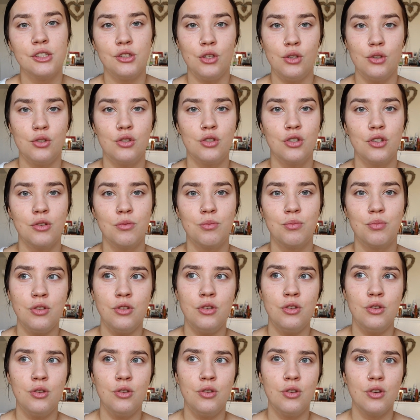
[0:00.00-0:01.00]
in YouTube
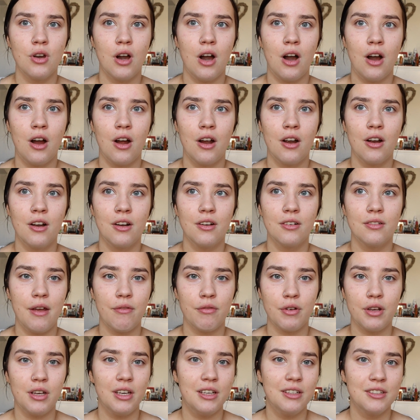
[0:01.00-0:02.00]
you are
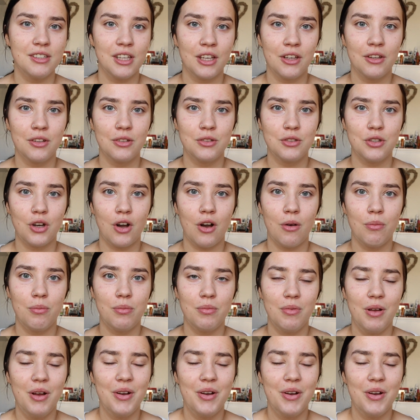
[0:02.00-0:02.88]
every single job.